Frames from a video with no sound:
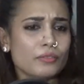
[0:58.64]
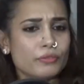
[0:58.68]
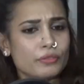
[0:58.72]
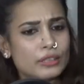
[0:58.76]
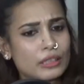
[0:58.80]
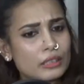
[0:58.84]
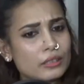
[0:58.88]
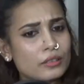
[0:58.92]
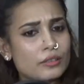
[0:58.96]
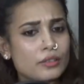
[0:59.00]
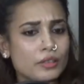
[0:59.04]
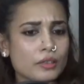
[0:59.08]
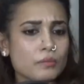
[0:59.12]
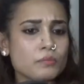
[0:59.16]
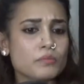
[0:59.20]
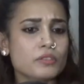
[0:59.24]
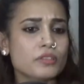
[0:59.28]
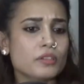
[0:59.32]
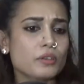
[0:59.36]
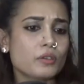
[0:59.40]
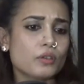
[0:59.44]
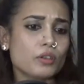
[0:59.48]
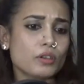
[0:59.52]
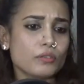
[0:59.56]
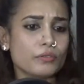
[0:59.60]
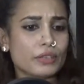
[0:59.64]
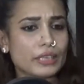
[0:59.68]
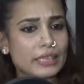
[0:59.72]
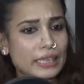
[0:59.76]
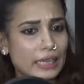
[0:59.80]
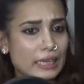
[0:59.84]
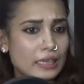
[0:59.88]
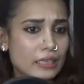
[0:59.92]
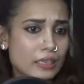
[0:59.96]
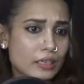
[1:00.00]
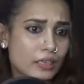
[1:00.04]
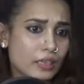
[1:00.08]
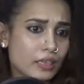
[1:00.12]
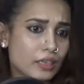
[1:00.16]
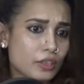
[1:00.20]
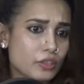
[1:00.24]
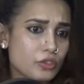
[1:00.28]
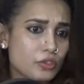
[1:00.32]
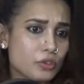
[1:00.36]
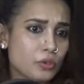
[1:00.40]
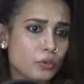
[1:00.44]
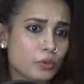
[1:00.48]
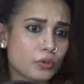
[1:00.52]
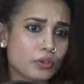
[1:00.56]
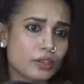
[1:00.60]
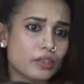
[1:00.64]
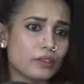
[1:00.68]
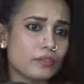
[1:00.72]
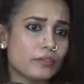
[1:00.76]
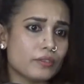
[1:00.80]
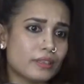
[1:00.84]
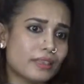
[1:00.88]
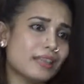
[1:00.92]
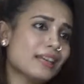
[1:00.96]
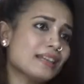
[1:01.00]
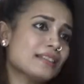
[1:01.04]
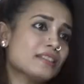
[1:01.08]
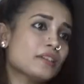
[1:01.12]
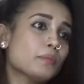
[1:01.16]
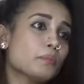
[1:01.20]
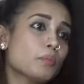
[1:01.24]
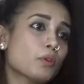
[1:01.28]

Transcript: Yeah, uh, with the trims and all, we can create jewelry with